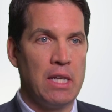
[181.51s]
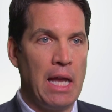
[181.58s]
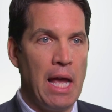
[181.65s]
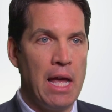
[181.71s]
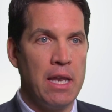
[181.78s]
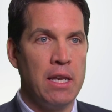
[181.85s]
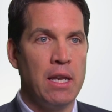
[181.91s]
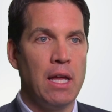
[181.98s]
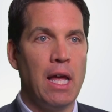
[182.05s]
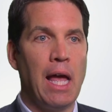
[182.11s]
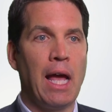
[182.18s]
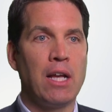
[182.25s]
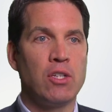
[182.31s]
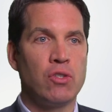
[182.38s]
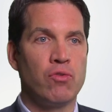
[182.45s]
again
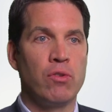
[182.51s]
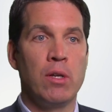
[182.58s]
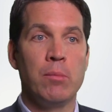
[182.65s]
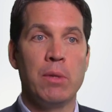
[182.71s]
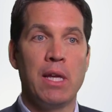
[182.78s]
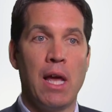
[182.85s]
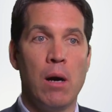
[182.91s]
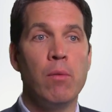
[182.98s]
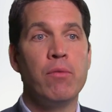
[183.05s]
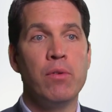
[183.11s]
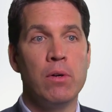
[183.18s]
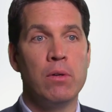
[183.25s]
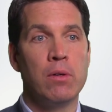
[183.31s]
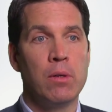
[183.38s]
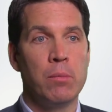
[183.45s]
extremely
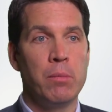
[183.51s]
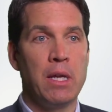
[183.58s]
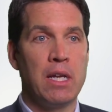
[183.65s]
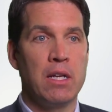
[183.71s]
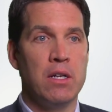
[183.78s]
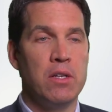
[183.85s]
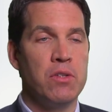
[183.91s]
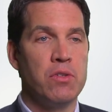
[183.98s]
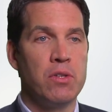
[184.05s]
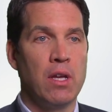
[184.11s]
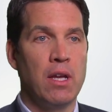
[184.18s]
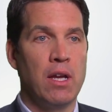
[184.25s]
helpful. Because